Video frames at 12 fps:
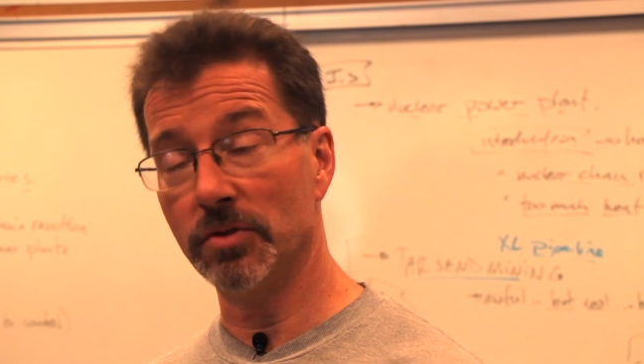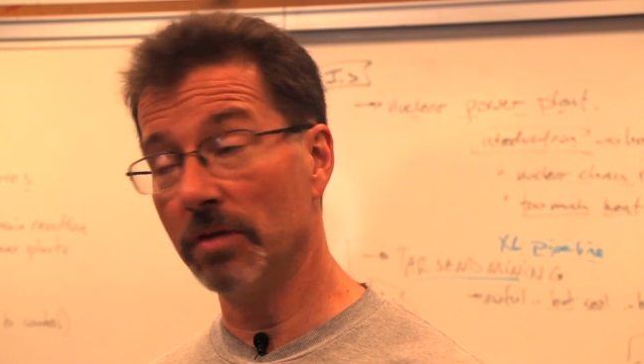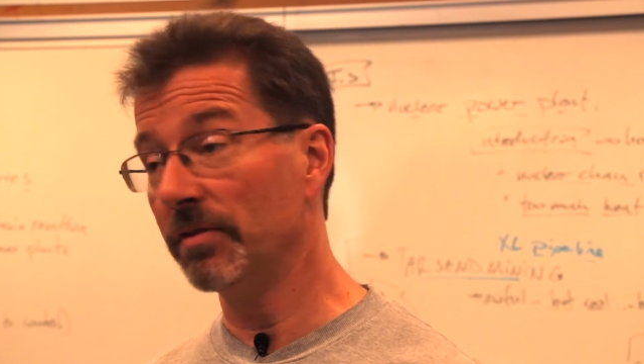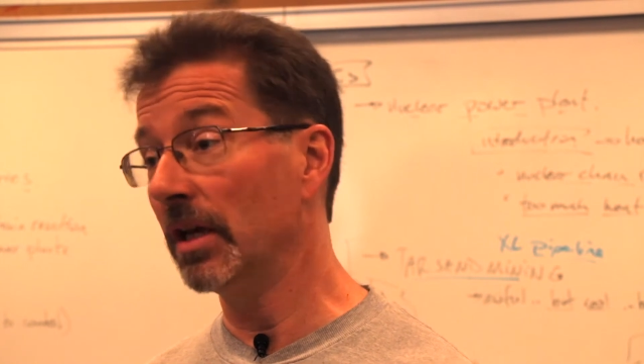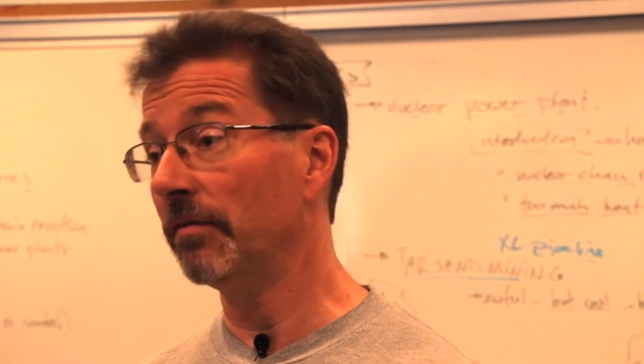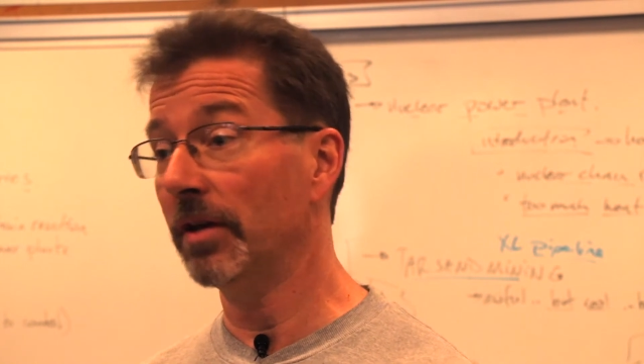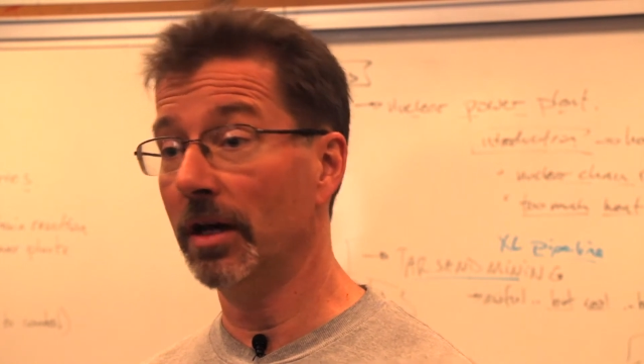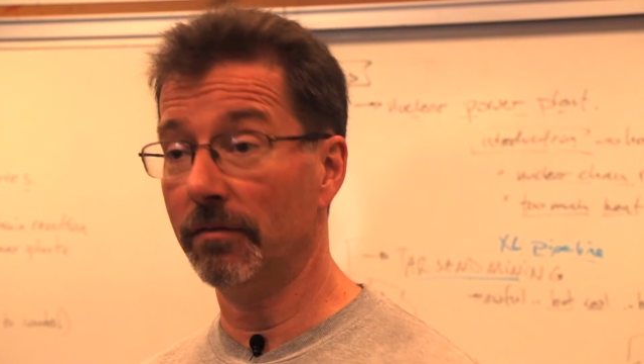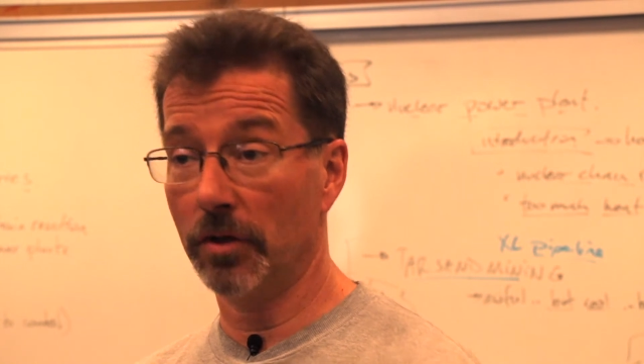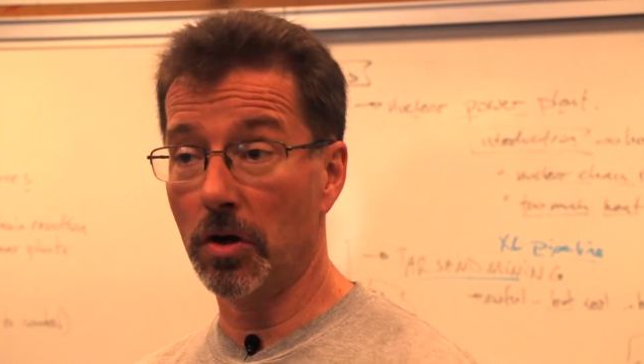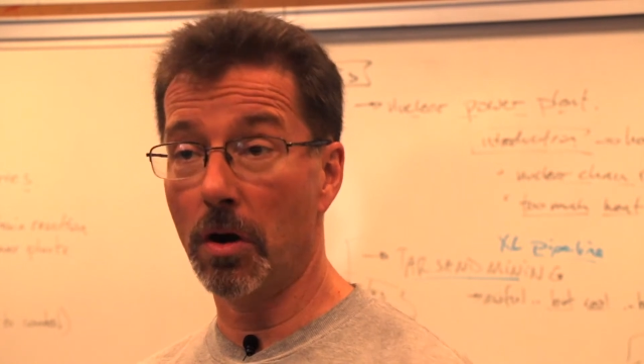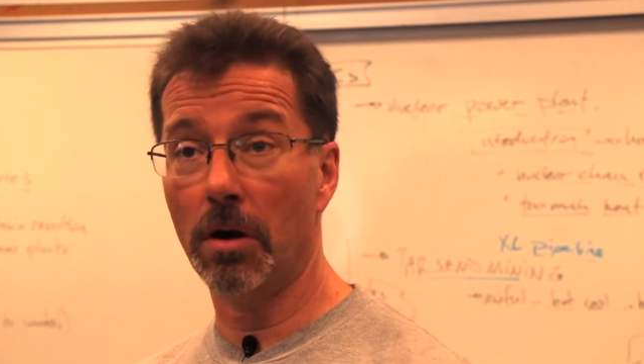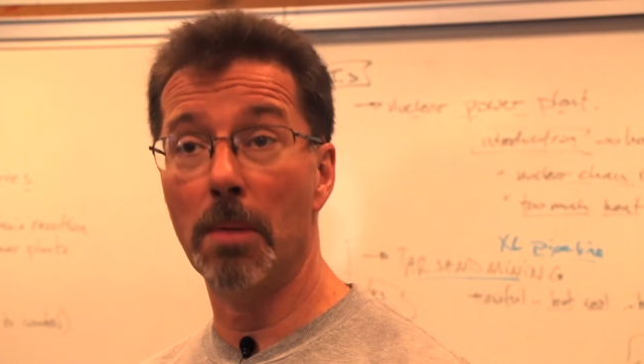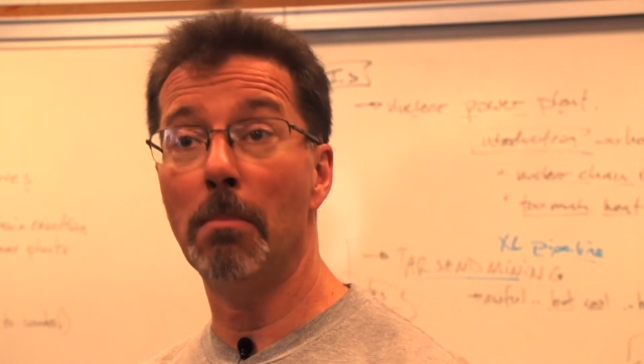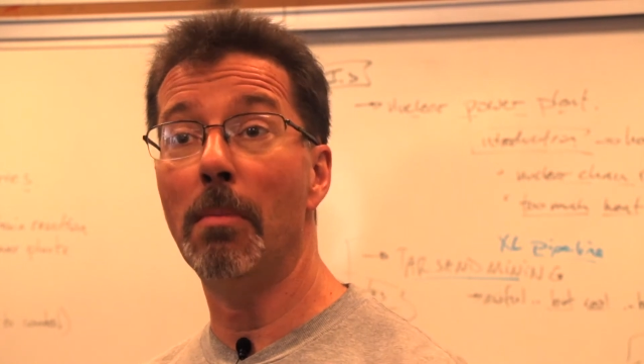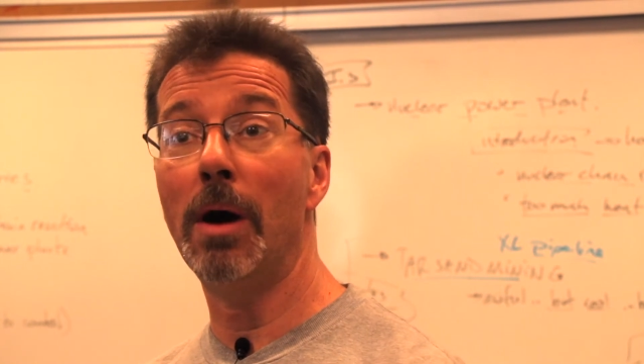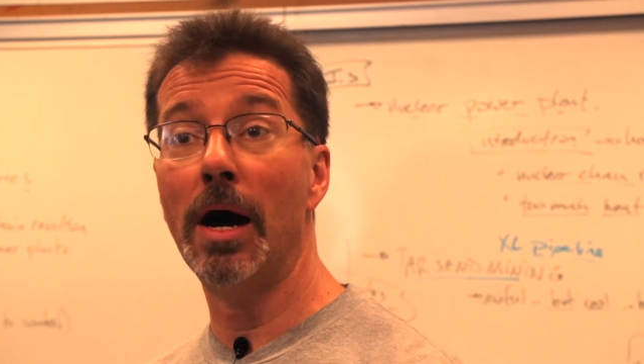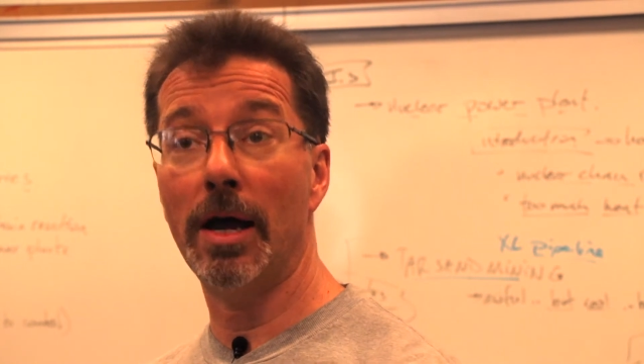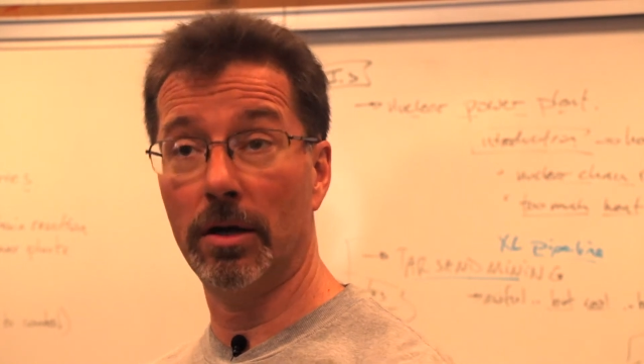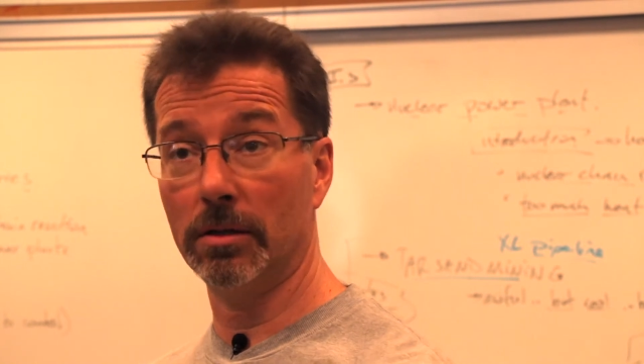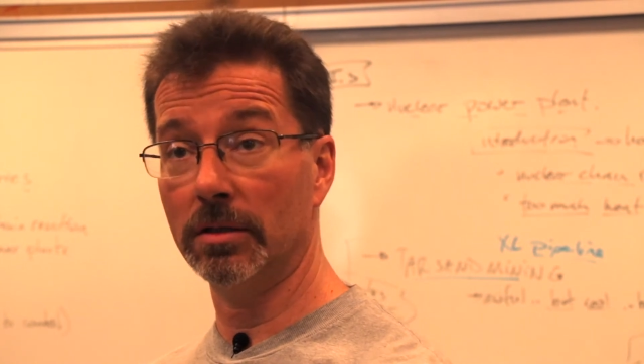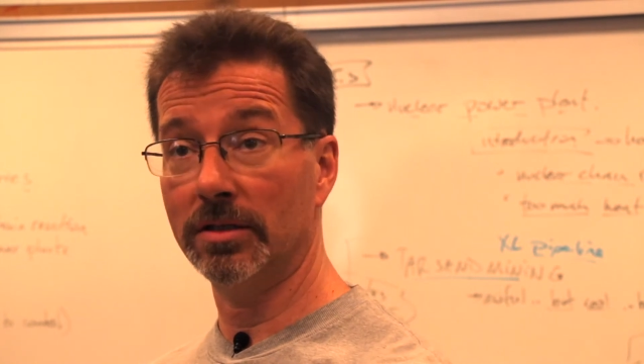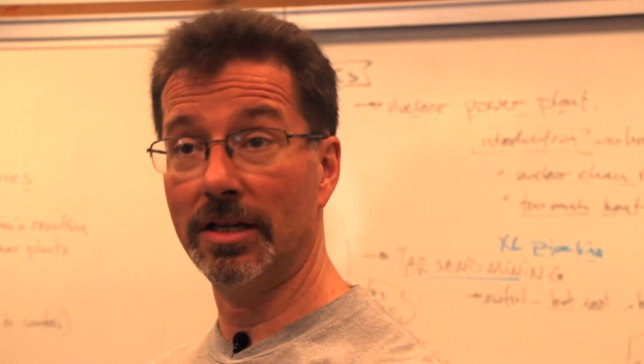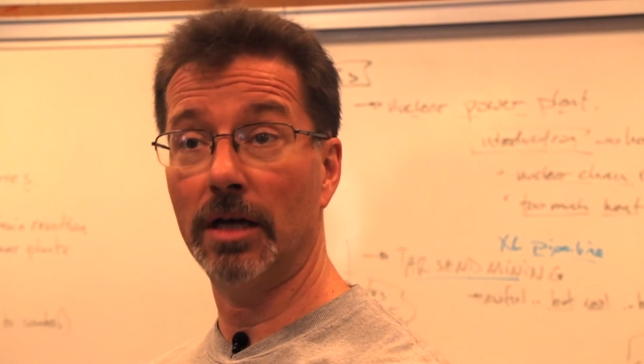So if you have the car a
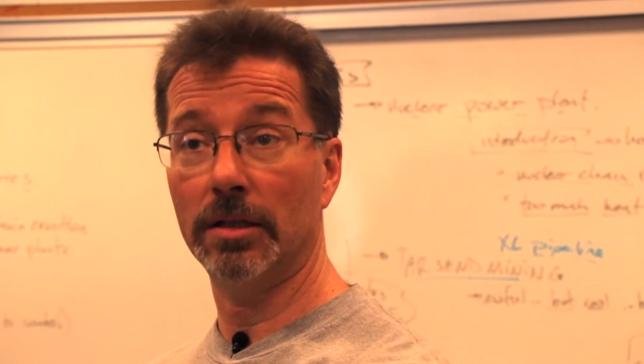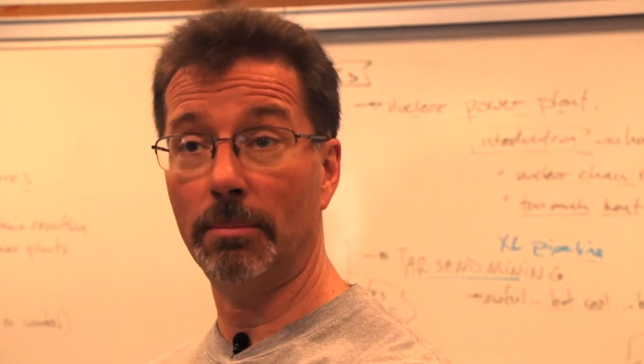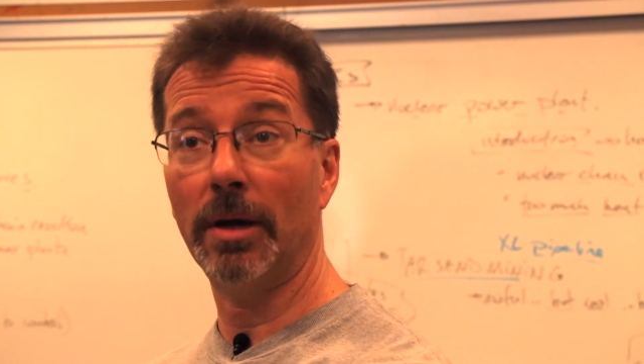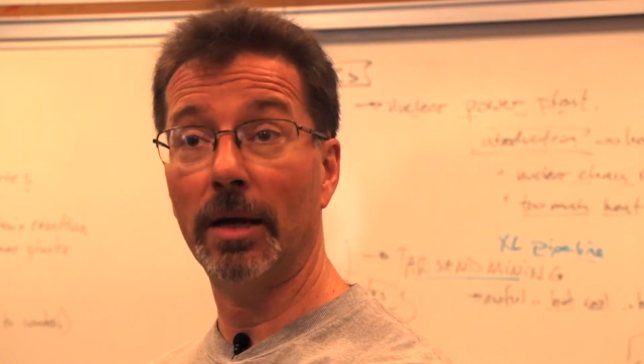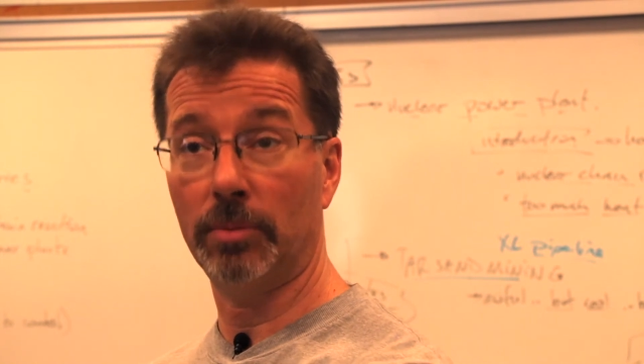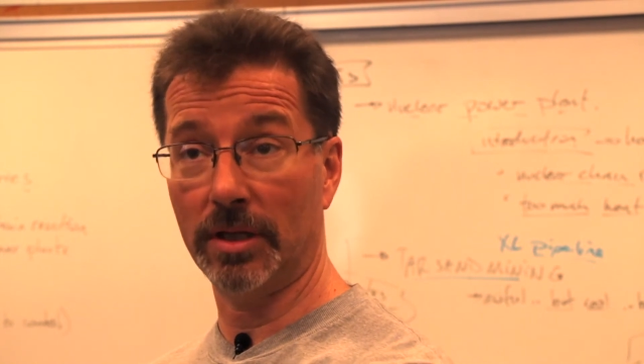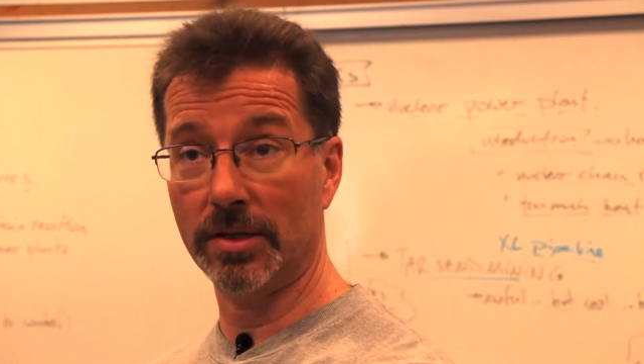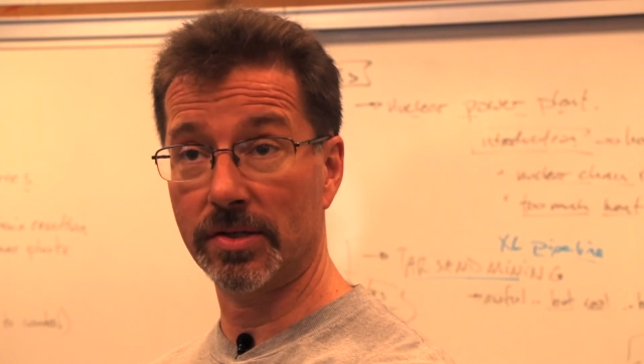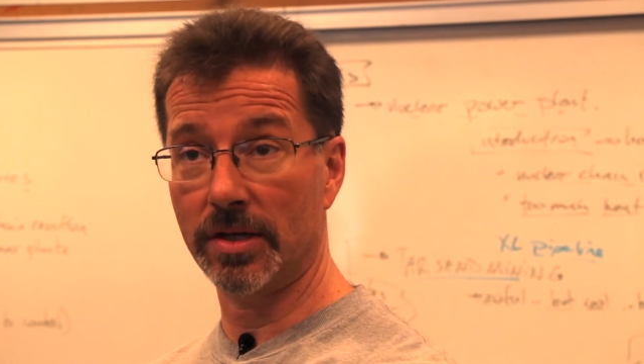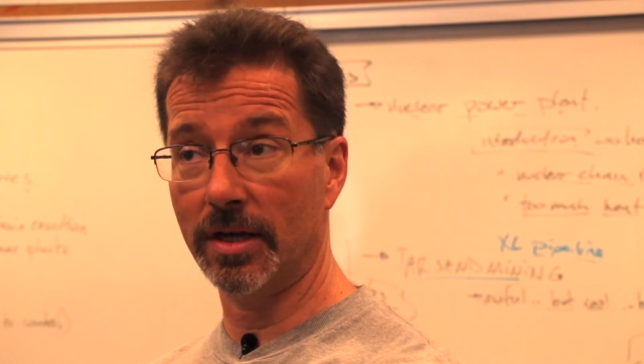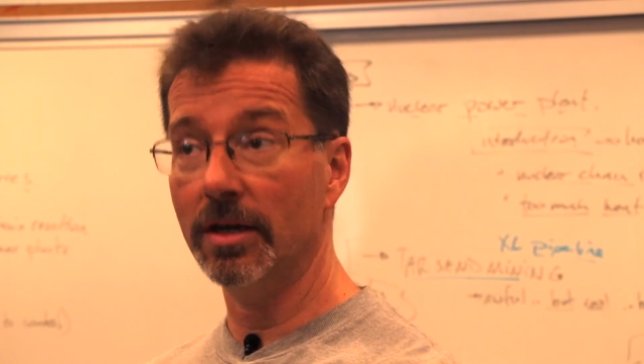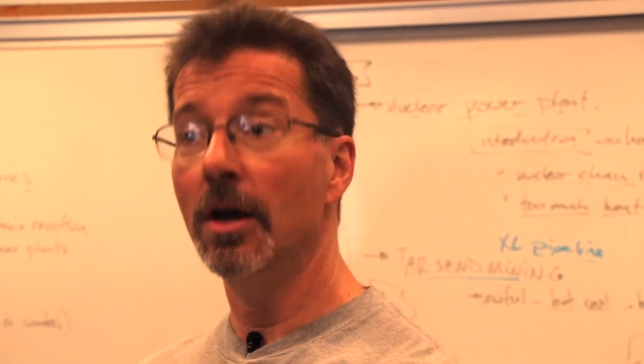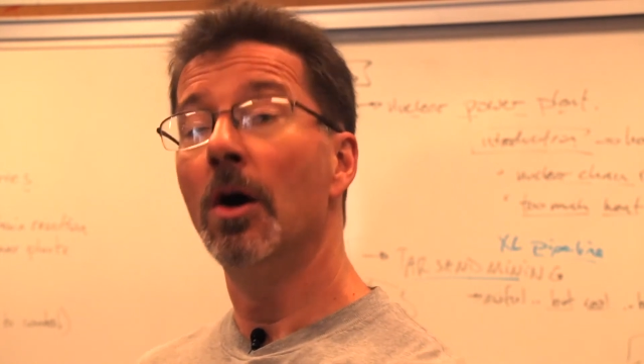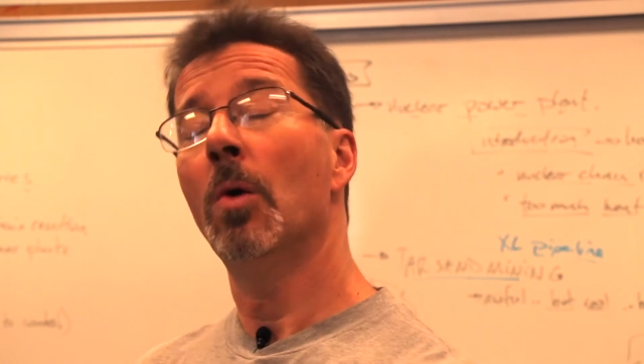mile down the pipe, let's say,